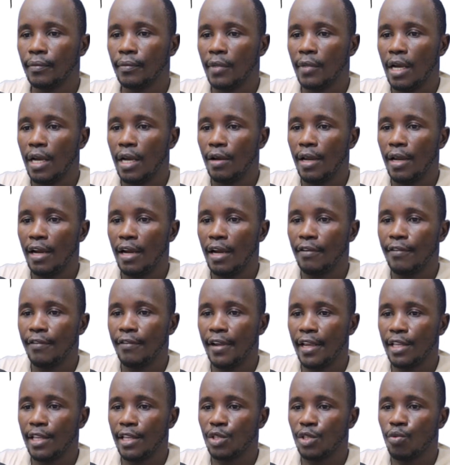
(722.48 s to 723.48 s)
I will have
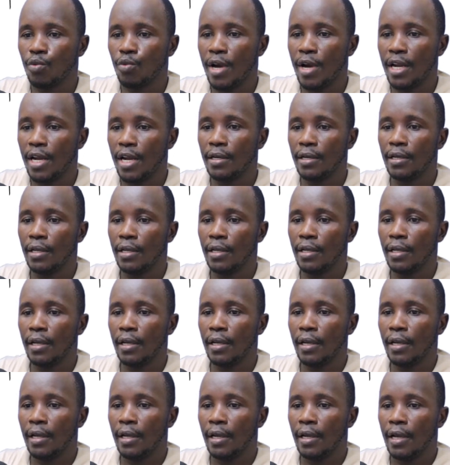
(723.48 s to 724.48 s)
S1.
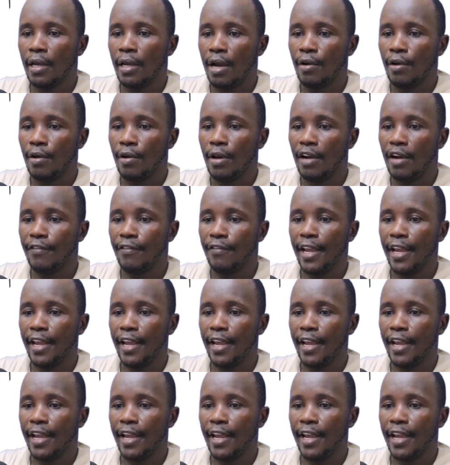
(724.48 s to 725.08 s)
I will have